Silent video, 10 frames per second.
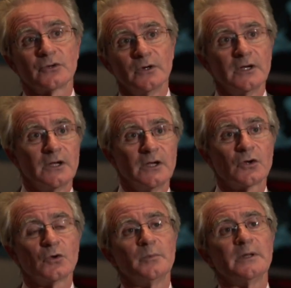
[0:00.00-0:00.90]
So
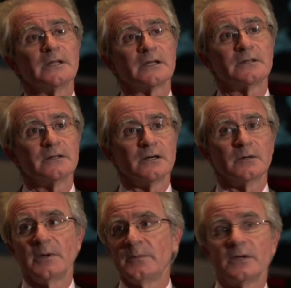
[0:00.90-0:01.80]
it could be that
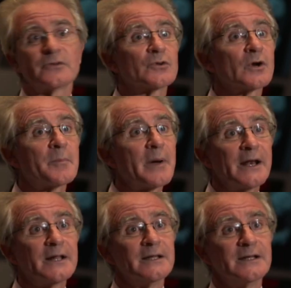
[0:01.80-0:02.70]
maybe a solar
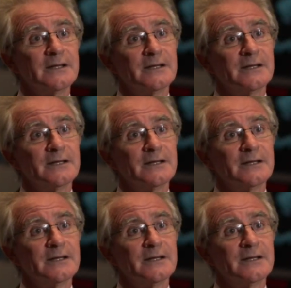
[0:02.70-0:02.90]
panel